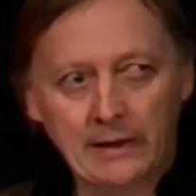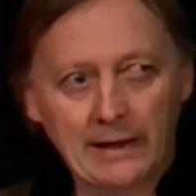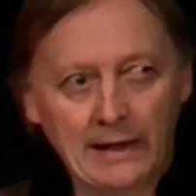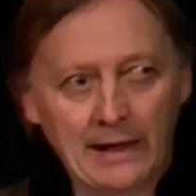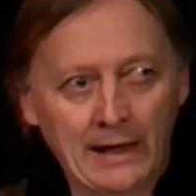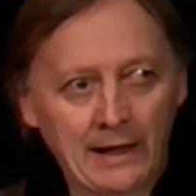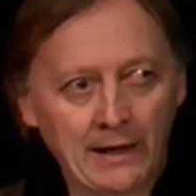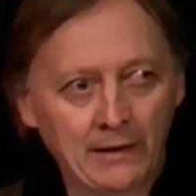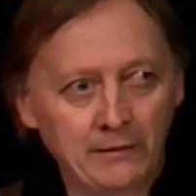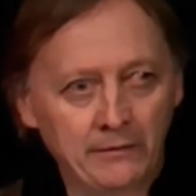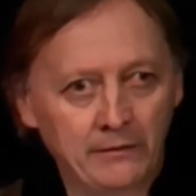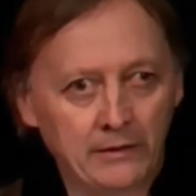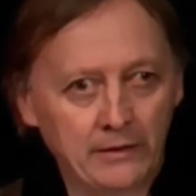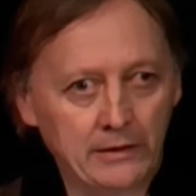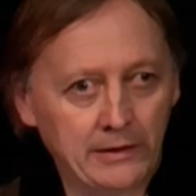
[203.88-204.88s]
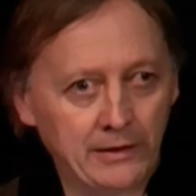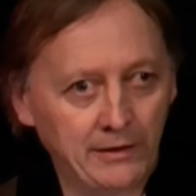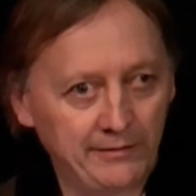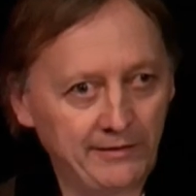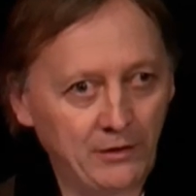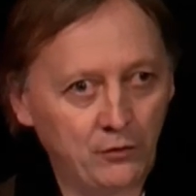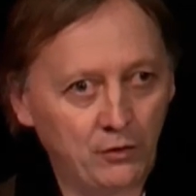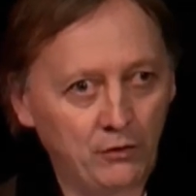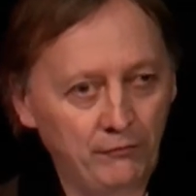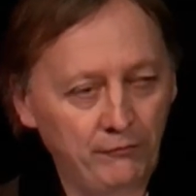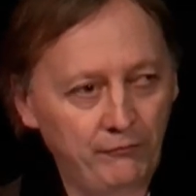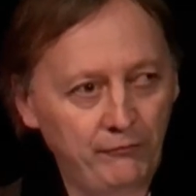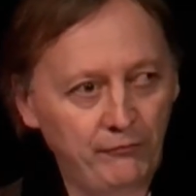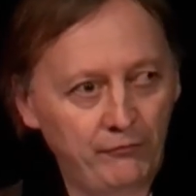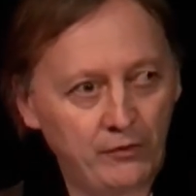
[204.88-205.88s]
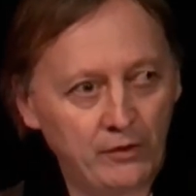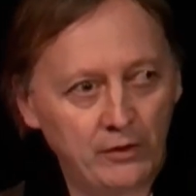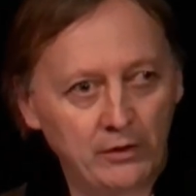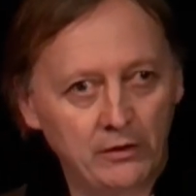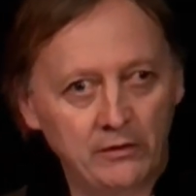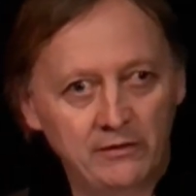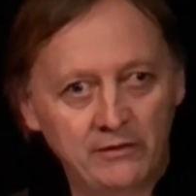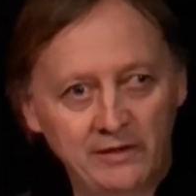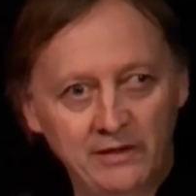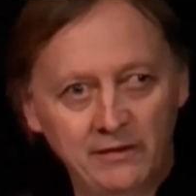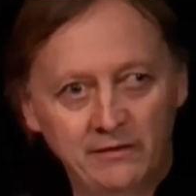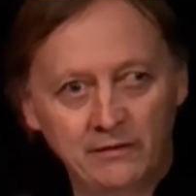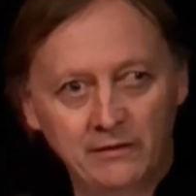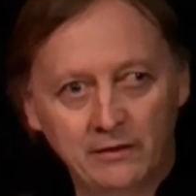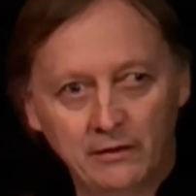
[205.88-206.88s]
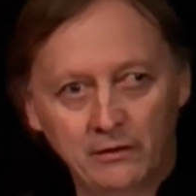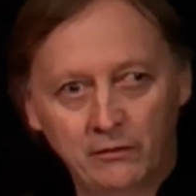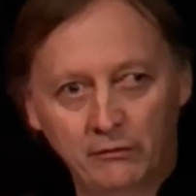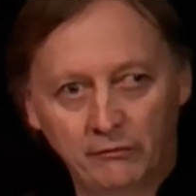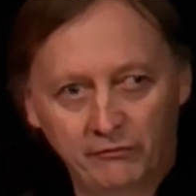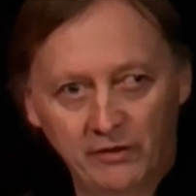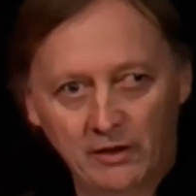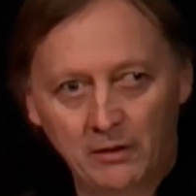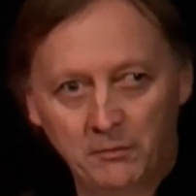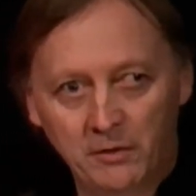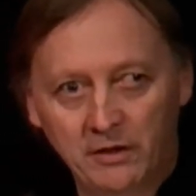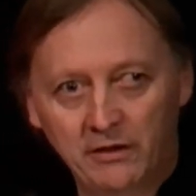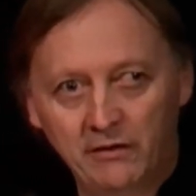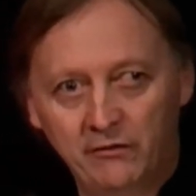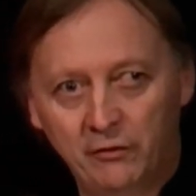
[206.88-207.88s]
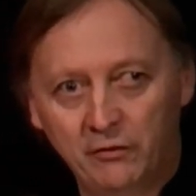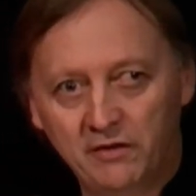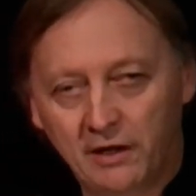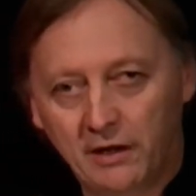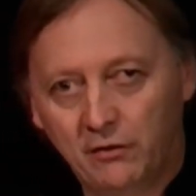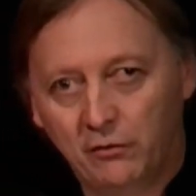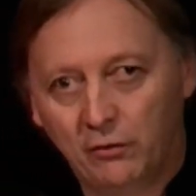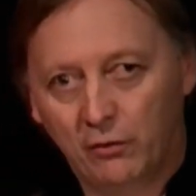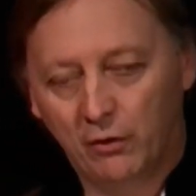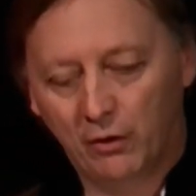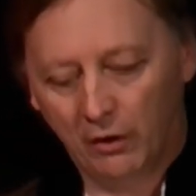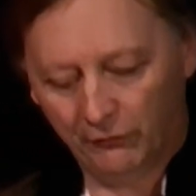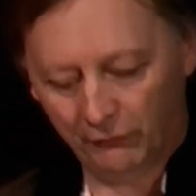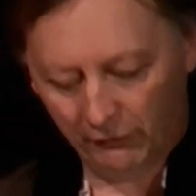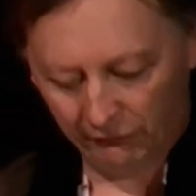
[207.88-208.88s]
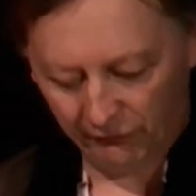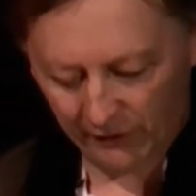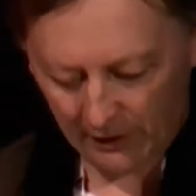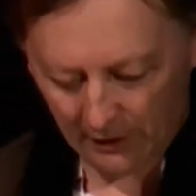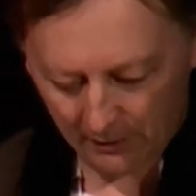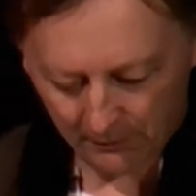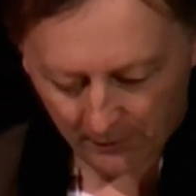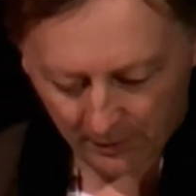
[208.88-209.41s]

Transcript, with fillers: and Kirsanoff did the film, is the director of the film.